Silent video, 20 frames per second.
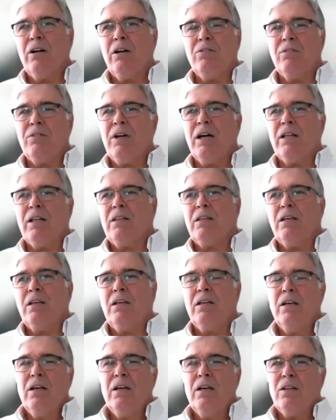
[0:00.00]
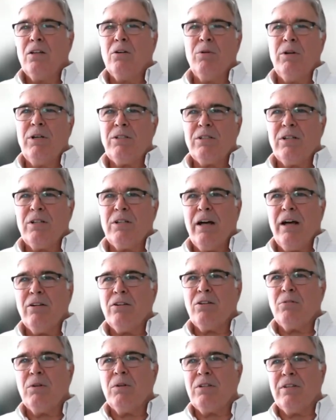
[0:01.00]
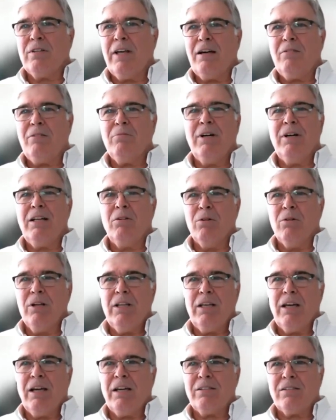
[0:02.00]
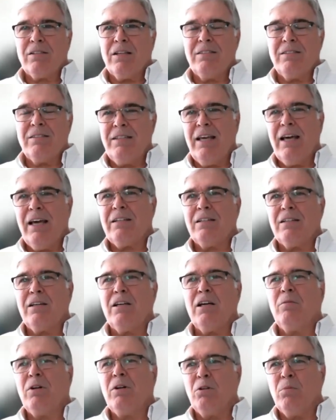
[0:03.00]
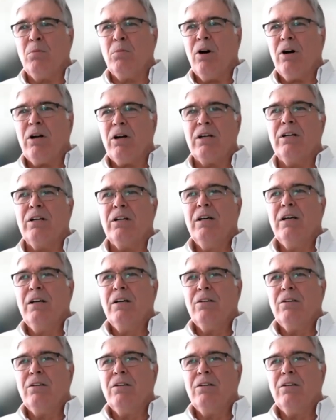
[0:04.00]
You've got the recent announcements. That money really has yet to come into the market.